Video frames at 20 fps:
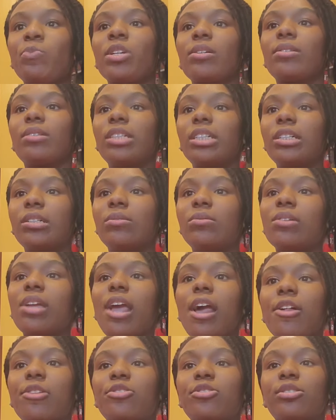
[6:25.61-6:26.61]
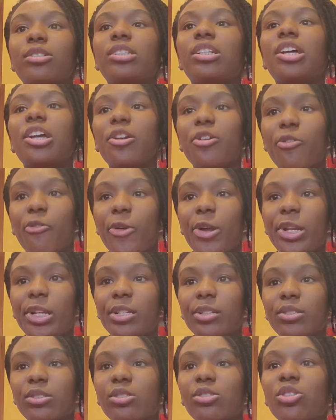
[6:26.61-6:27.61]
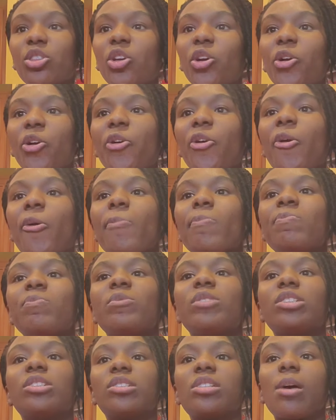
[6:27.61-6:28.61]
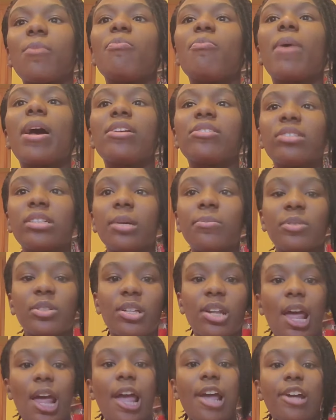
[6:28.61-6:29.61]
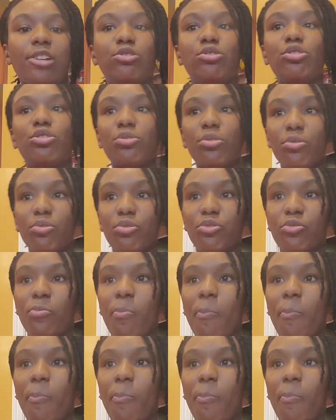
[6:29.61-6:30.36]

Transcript: Then, gathering the ingredients. Third, the step-by-steps that I actually showed you.